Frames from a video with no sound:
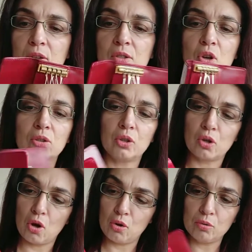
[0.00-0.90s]
So it's got the
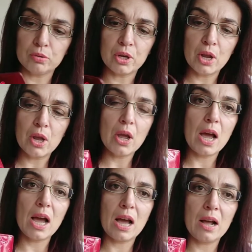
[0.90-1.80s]
gold
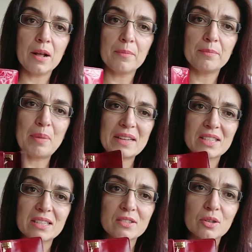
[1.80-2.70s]

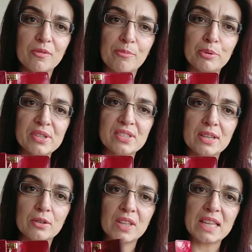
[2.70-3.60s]
button sort of pressed
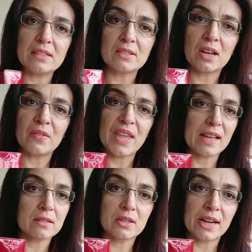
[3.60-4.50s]
out on the inside. The
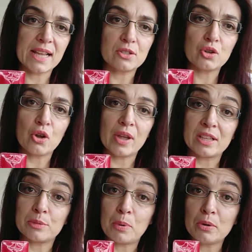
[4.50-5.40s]
outside has no
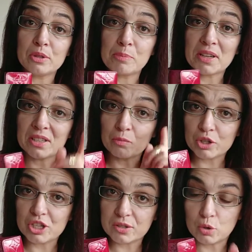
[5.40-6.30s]
exposed button,
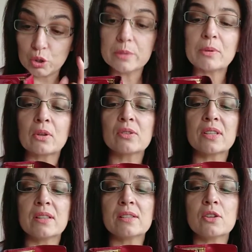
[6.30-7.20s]
which is good because
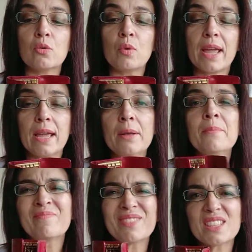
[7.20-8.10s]
then there's no wear.
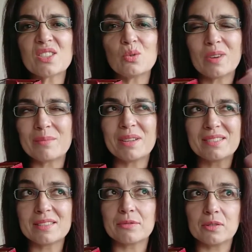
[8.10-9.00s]
There's still wear,
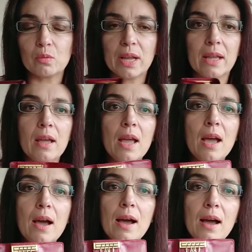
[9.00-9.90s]
but different wear.
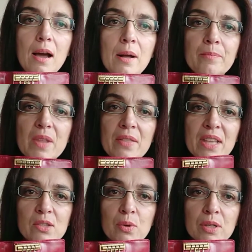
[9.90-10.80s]
And
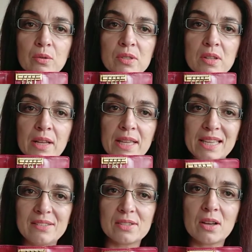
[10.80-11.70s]
that's what it looks like
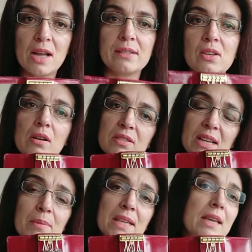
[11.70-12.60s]
inside. So I'll
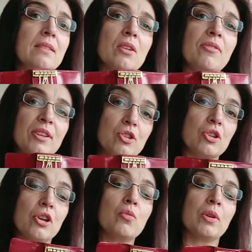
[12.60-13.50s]
take my keys off and
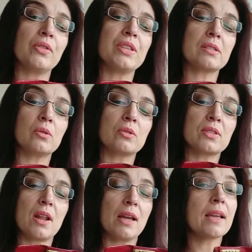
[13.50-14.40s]
show you what this
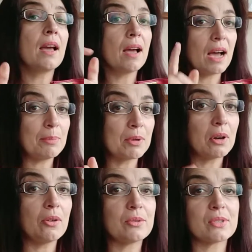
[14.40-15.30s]
looks like up
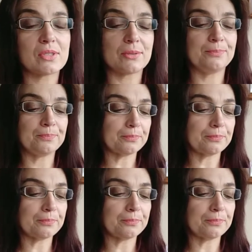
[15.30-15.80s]
close.